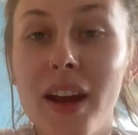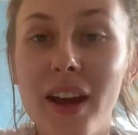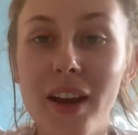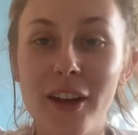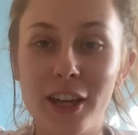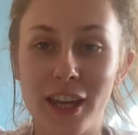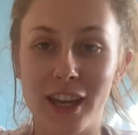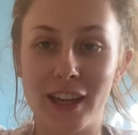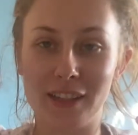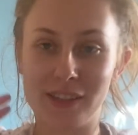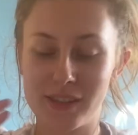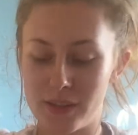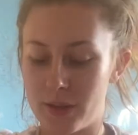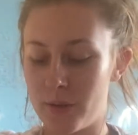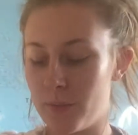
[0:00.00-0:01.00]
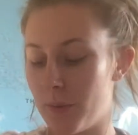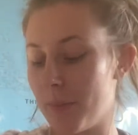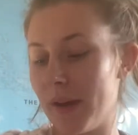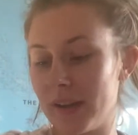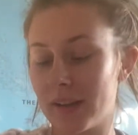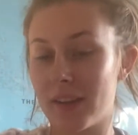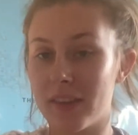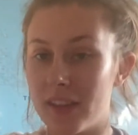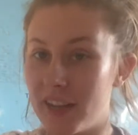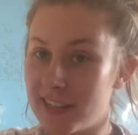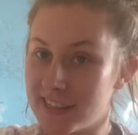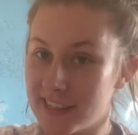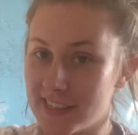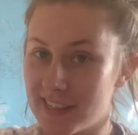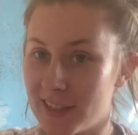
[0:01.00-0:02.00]
Okay, so we're back. And the
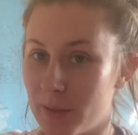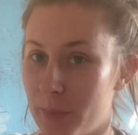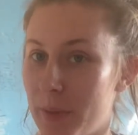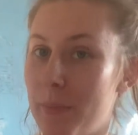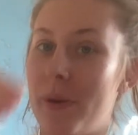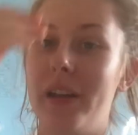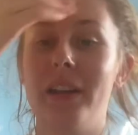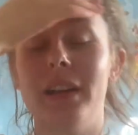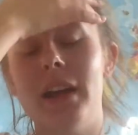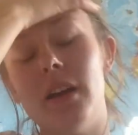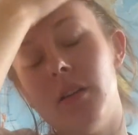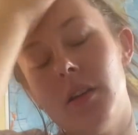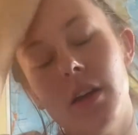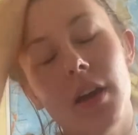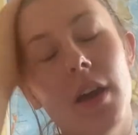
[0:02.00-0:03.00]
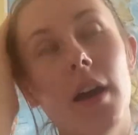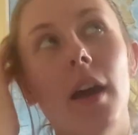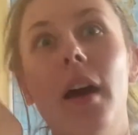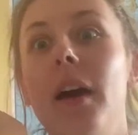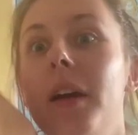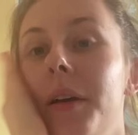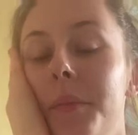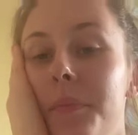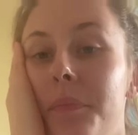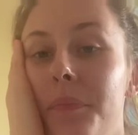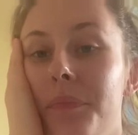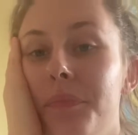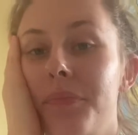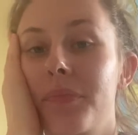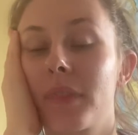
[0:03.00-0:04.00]
lighting is a little bit better now.
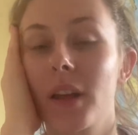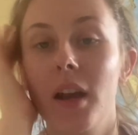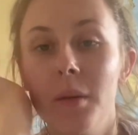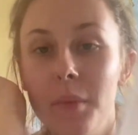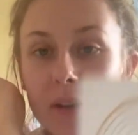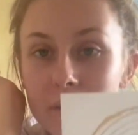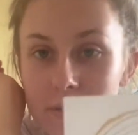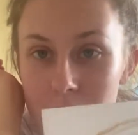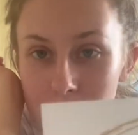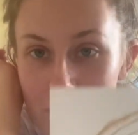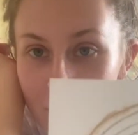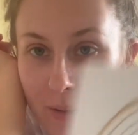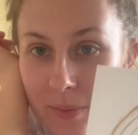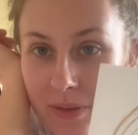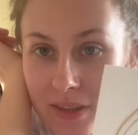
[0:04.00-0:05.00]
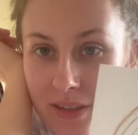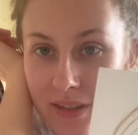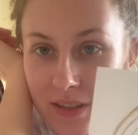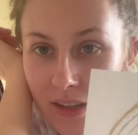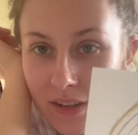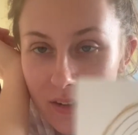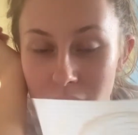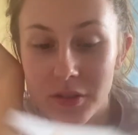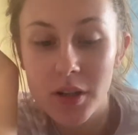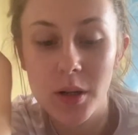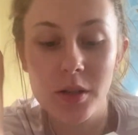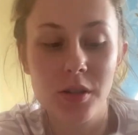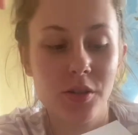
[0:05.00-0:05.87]
I'm hoping this has had enough time to